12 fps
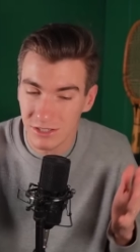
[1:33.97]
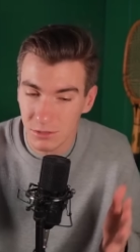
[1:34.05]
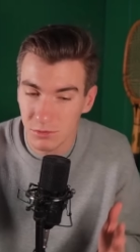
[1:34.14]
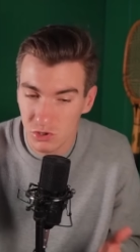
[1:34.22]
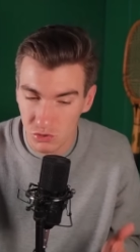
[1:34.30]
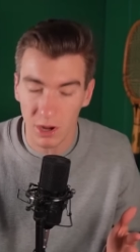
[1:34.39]

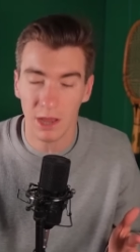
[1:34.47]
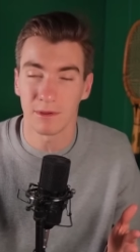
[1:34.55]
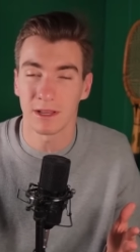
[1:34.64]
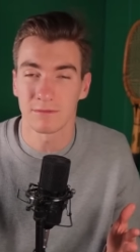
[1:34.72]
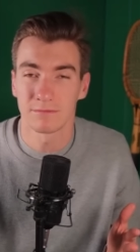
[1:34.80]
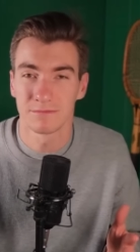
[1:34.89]

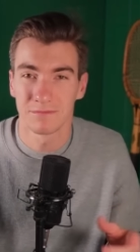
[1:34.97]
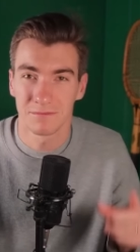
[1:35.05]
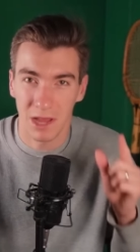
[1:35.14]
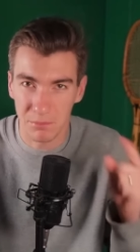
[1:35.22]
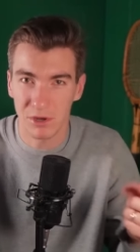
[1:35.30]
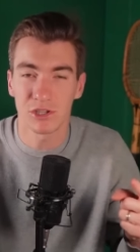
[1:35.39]
subscribing.
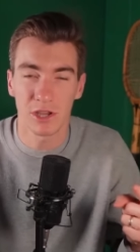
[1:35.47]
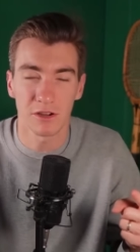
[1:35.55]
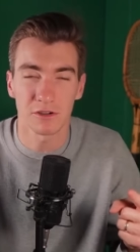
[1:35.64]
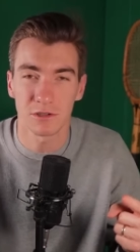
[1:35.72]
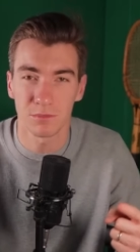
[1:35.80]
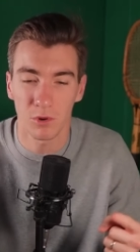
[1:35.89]
Appreciate
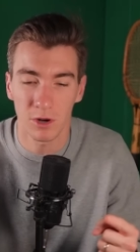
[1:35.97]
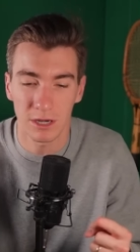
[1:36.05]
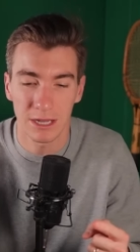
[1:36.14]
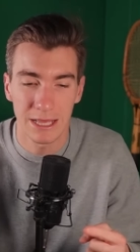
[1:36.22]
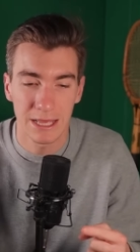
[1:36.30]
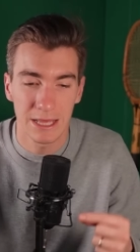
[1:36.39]
your support.